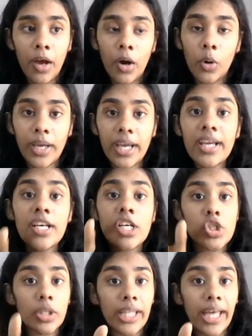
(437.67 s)
Okay,
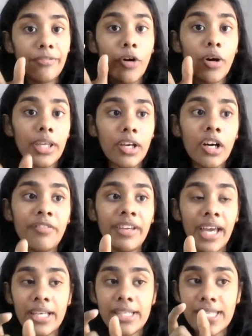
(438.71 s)
so therefore
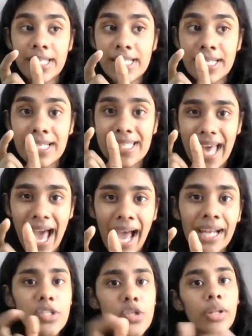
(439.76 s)
here since it is
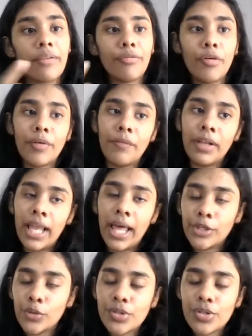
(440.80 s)
and, so therefore we
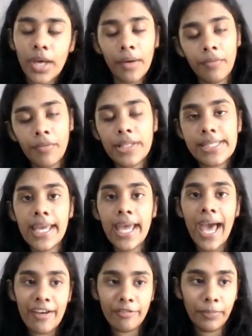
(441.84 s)
will say
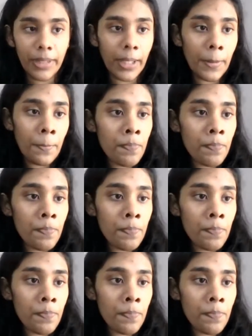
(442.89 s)
have been.